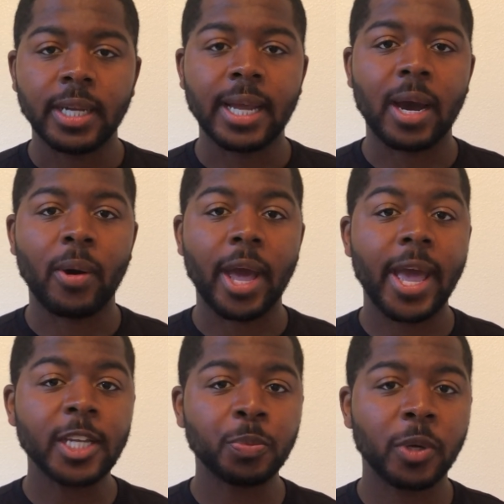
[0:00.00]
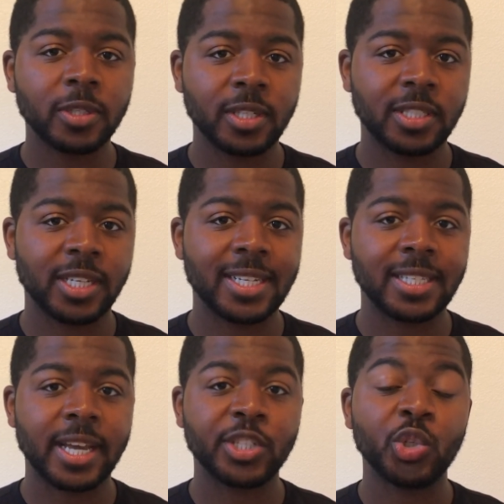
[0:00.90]
Now, experts
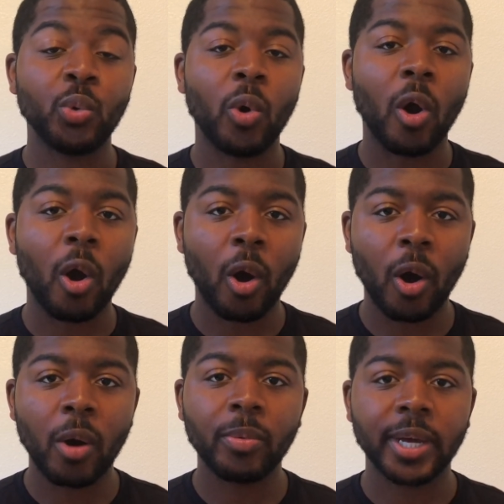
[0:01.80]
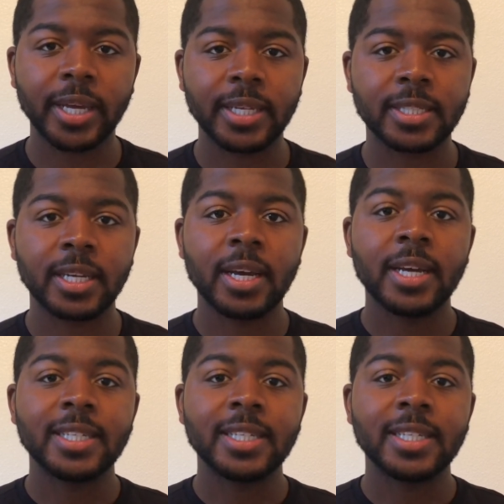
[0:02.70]
suggest that you always